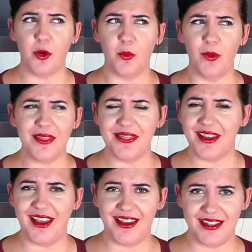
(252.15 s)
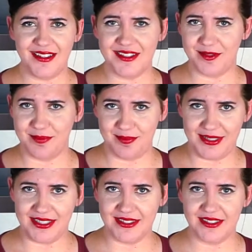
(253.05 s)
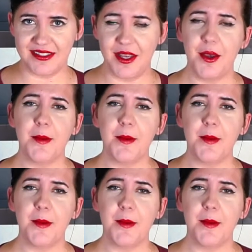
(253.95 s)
what the heck is mince?